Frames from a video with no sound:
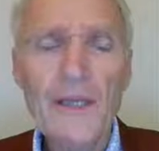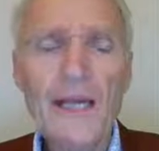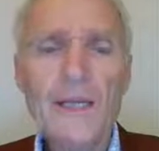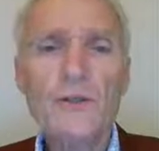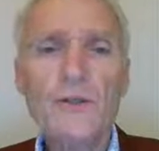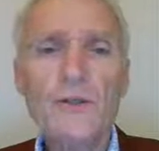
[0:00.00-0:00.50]

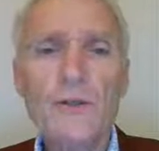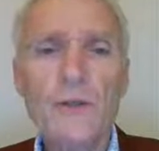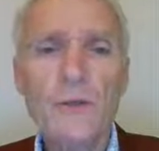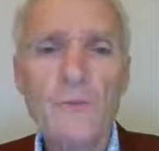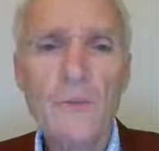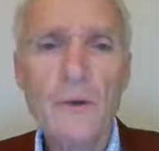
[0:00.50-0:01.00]

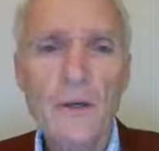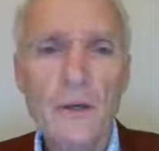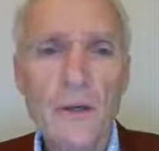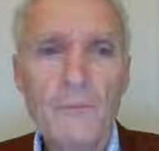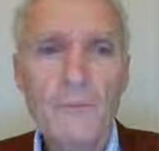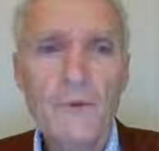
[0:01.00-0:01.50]
relationship
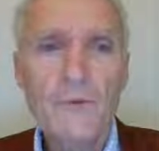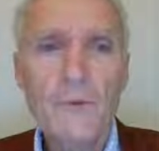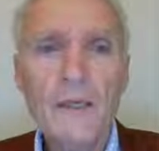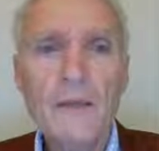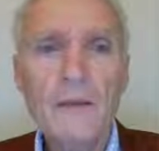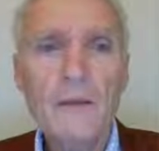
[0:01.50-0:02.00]

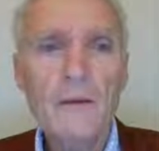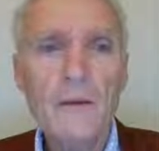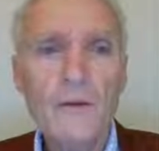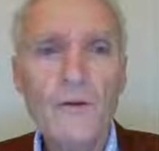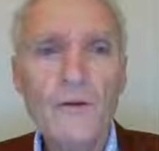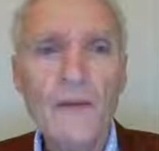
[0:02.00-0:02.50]
between
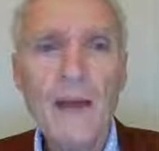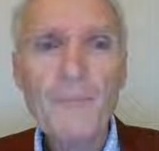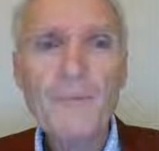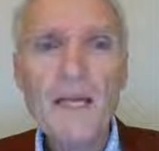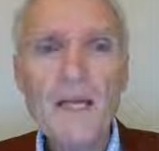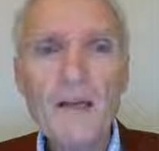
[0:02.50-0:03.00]
the
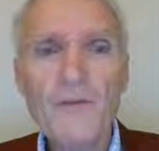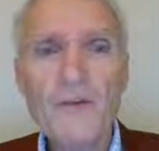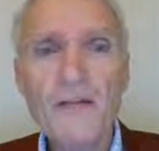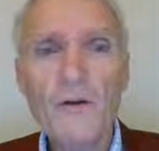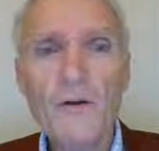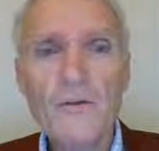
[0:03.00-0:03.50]
uptake of
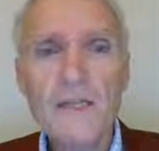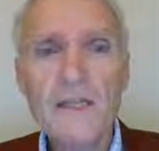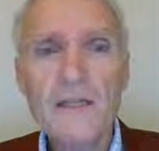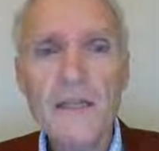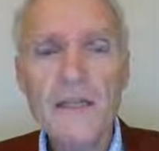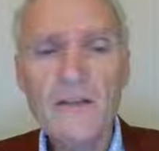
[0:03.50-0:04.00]
ketones
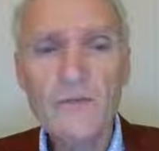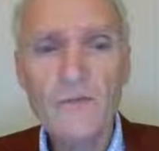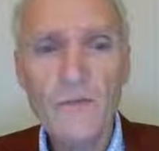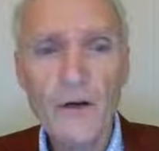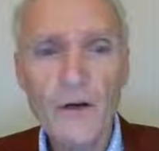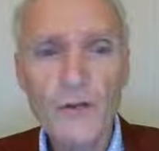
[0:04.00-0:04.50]
in
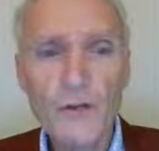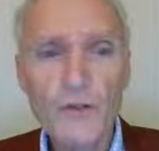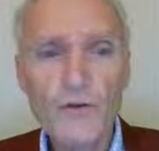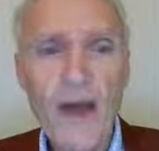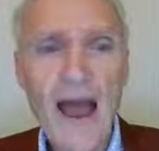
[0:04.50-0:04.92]
these various